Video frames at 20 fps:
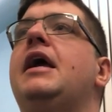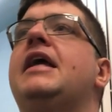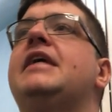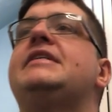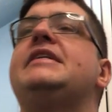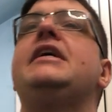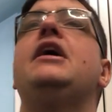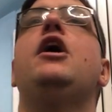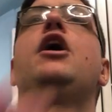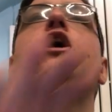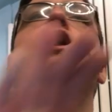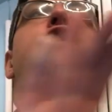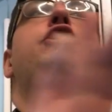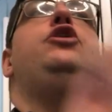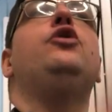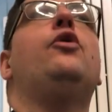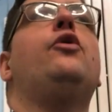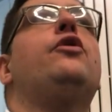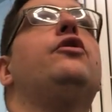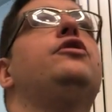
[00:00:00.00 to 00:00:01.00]
You see,
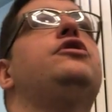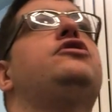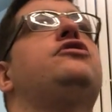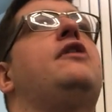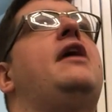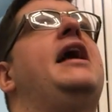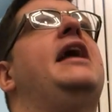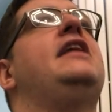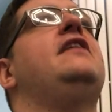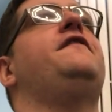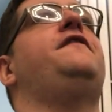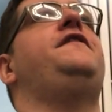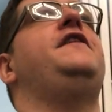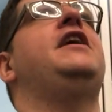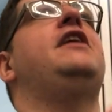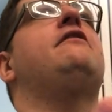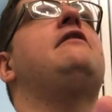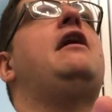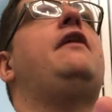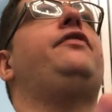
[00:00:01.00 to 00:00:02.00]
you're trying to
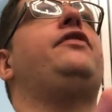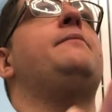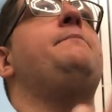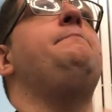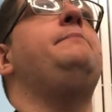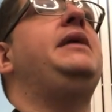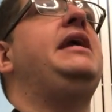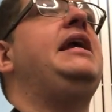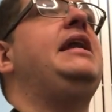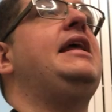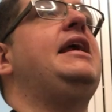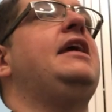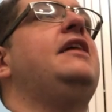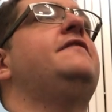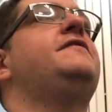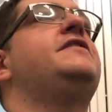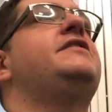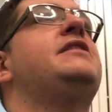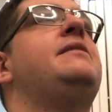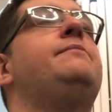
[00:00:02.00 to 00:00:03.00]
figure out the meaning
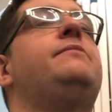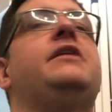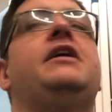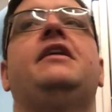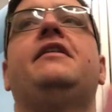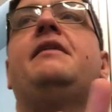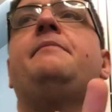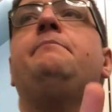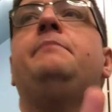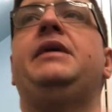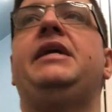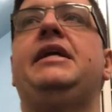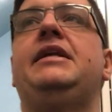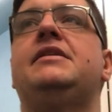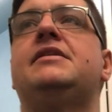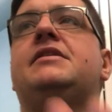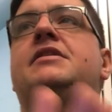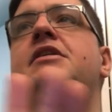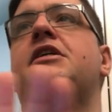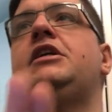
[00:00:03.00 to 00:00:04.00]
of something that
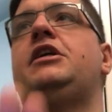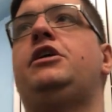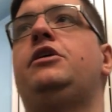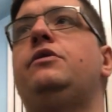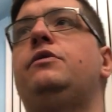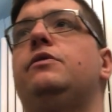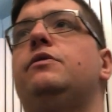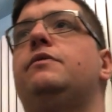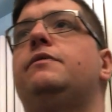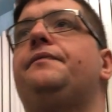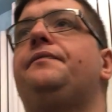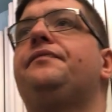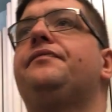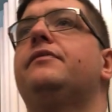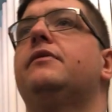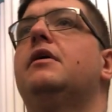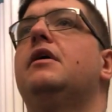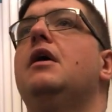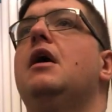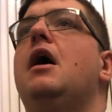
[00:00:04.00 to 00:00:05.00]
means to you.
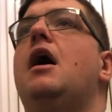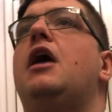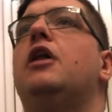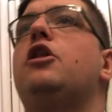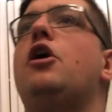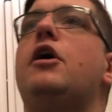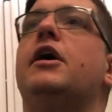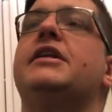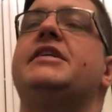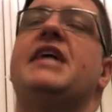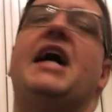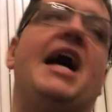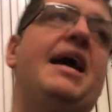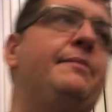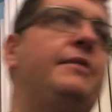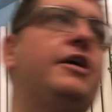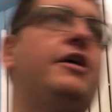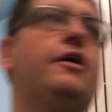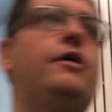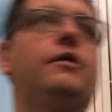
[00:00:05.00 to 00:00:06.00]
A long
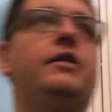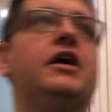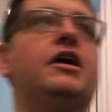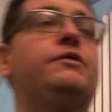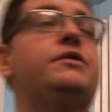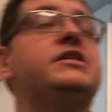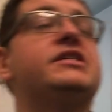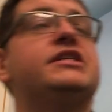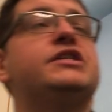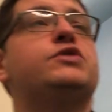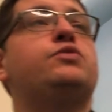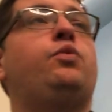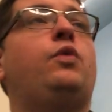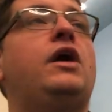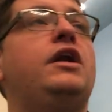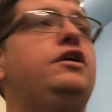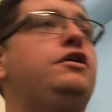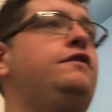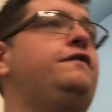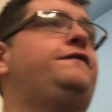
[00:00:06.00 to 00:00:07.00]
time ago, there was this
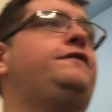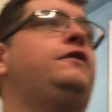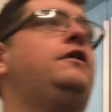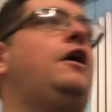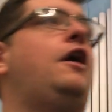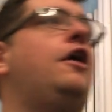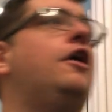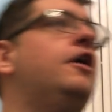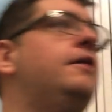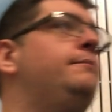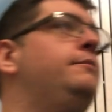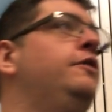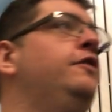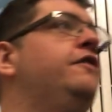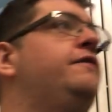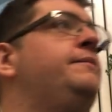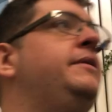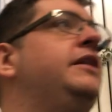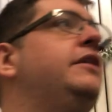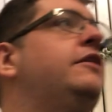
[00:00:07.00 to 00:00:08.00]
wonderful art
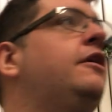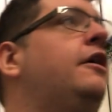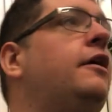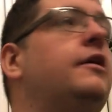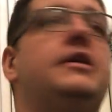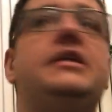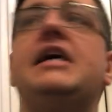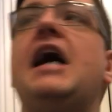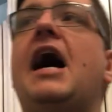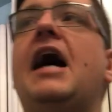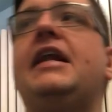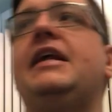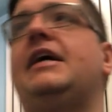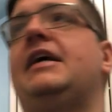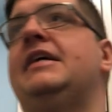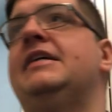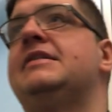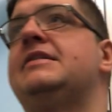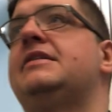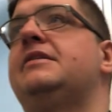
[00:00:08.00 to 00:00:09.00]
movement called
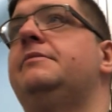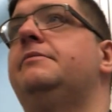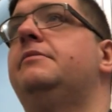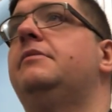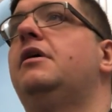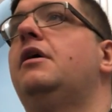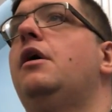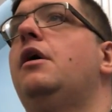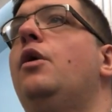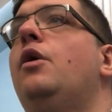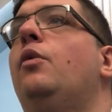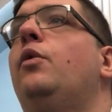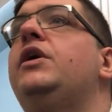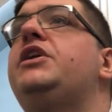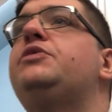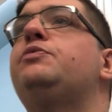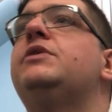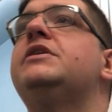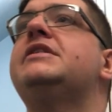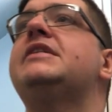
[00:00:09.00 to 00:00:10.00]
Dadaism,
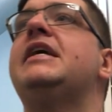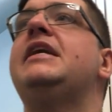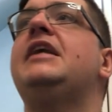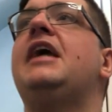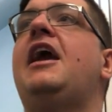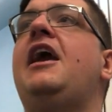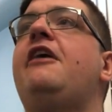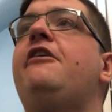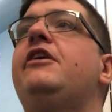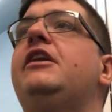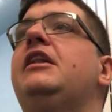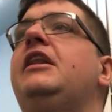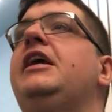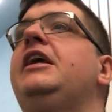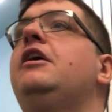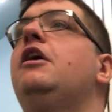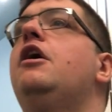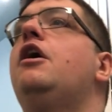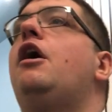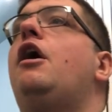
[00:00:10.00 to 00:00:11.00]
which was
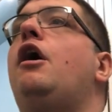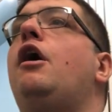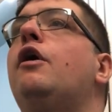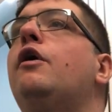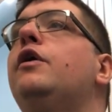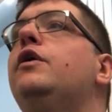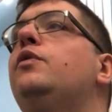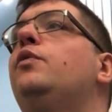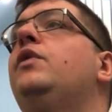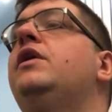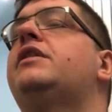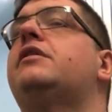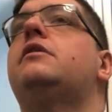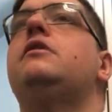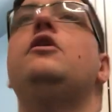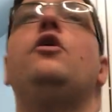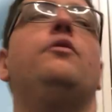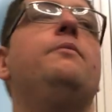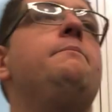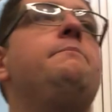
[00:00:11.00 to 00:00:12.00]
inherently art with
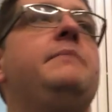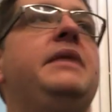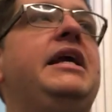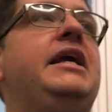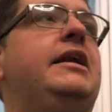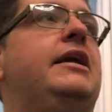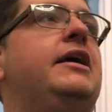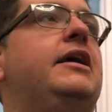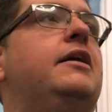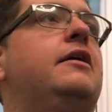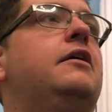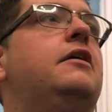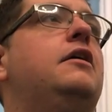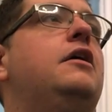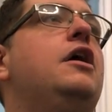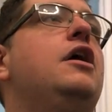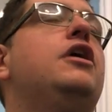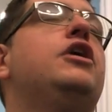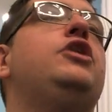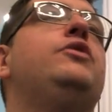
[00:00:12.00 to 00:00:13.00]
no meaning.
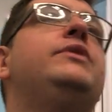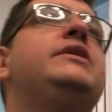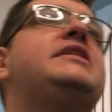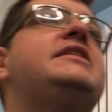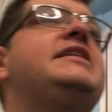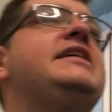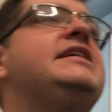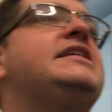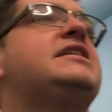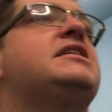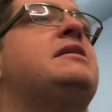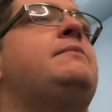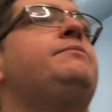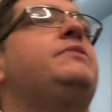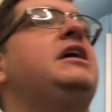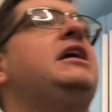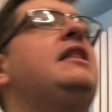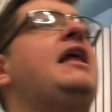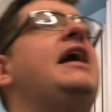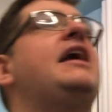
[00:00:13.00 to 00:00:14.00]
You would see
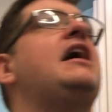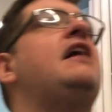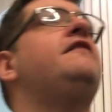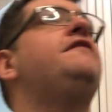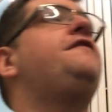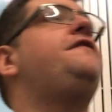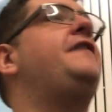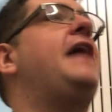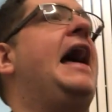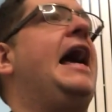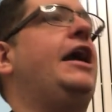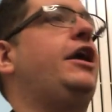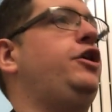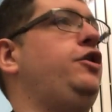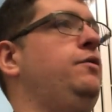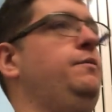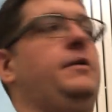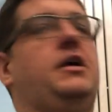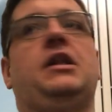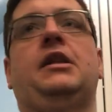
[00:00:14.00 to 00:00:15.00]
something like a
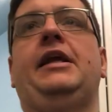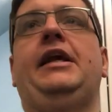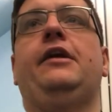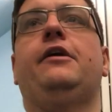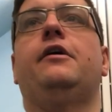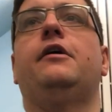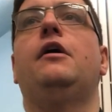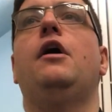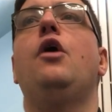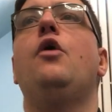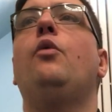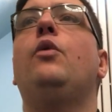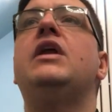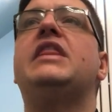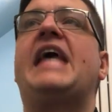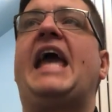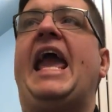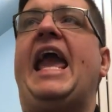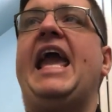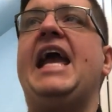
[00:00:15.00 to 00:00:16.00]
vacuum cleaner
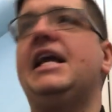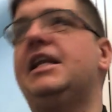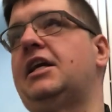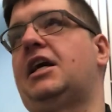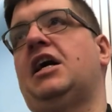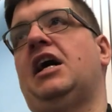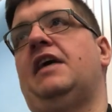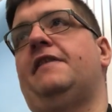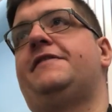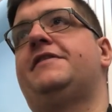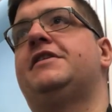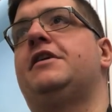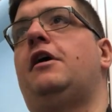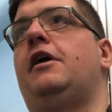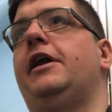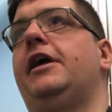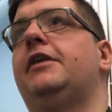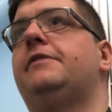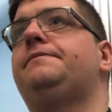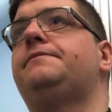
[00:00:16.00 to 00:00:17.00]
with handcuffs
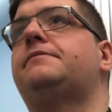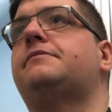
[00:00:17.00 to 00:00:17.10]
on it.